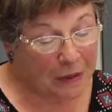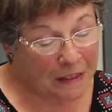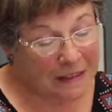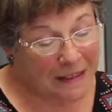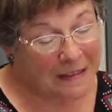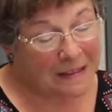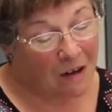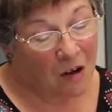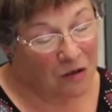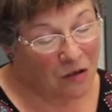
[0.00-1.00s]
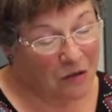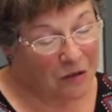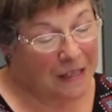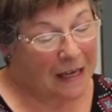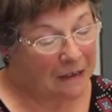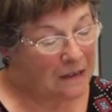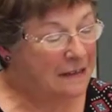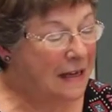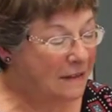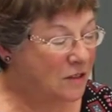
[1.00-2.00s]
But he did also tell
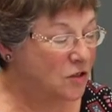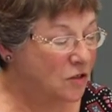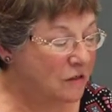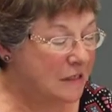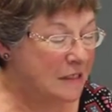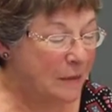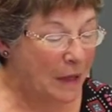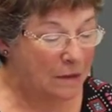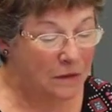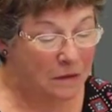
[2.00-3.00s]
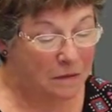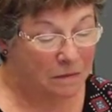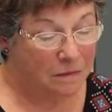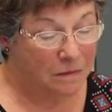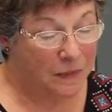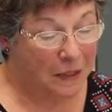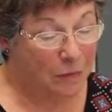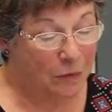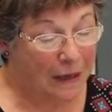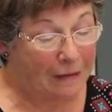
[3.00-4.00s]
us sad stories about
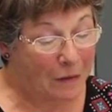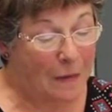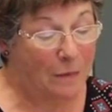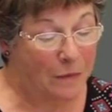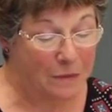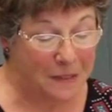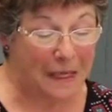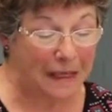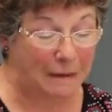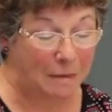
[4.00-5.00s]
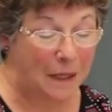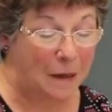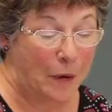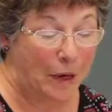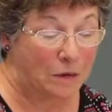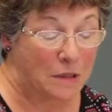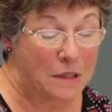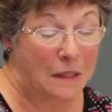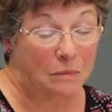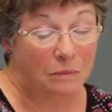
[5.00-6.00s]
people. I remember him telling me about
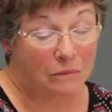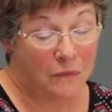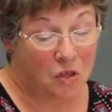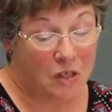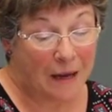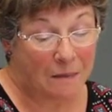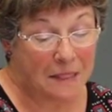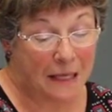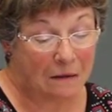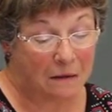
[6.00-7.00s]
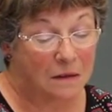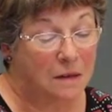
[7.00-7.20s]
James Hill.